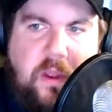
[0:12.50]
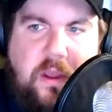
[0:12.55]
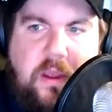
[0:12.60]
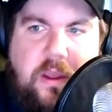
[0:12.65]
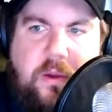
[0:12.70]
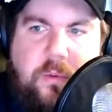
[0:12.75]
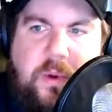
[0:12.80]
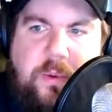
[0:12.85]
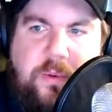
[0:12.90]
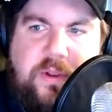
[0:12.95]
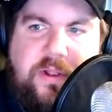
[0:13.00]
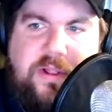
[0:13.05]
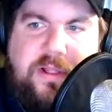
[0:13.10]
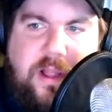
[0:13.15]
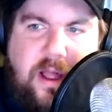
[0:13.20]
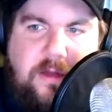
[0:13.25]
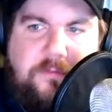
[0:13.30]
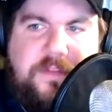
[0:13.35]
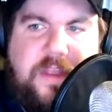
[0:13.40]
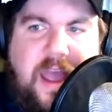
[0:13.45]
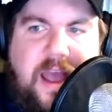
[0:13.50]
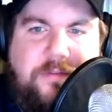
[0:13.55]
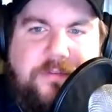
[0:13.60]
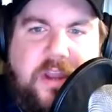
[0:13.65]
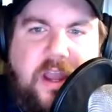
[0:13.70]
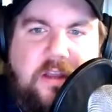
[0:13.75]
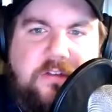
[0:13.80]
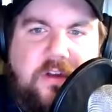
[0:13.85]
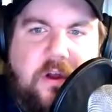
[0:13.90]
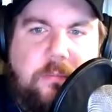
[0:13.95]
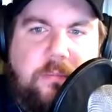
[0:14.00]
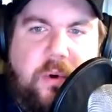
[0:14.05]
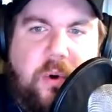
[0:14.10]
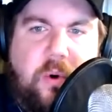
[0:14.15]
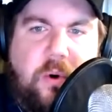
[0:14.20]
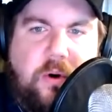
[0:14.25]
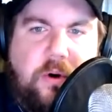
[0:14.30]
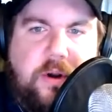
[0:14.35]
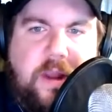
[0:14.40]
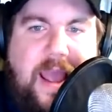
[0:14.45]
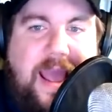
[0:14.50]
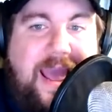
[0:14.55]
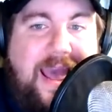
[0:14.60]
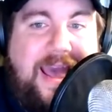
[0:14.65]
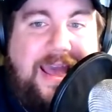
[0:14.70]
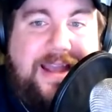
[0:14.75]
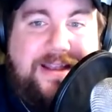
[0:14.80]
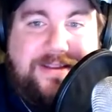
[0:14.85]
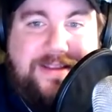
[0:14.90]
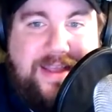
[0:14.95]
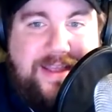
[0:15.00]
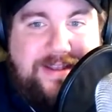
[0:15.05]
We would love to have you guys on board at